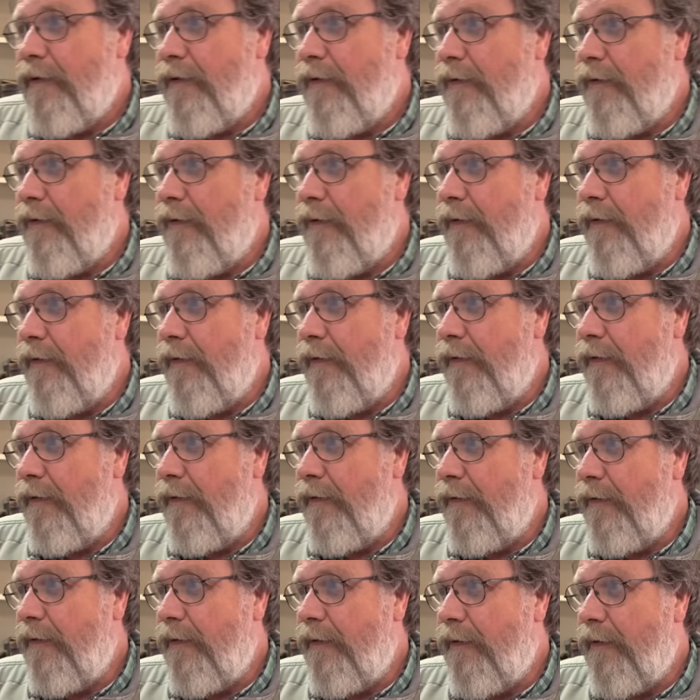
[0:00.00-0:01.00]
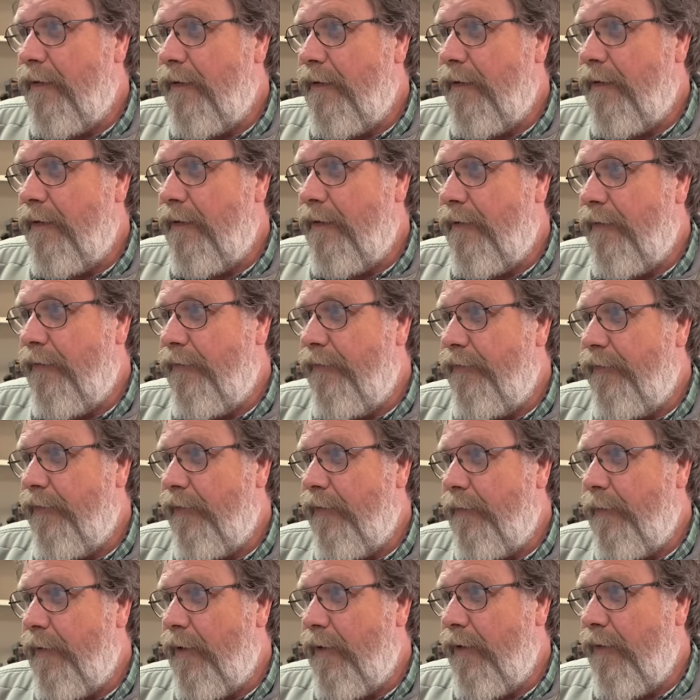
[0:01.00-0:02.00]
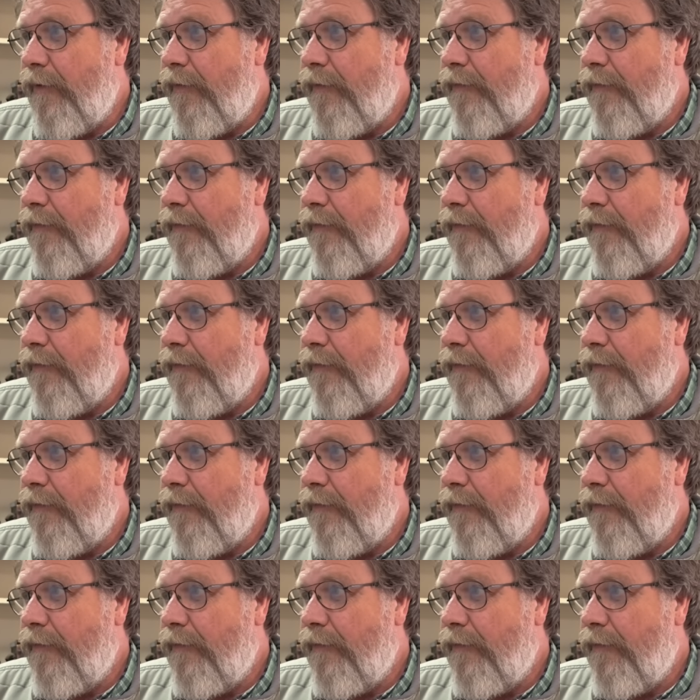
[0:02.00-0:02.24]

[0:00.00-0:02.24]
on the uh, uh, uh Philharmonic?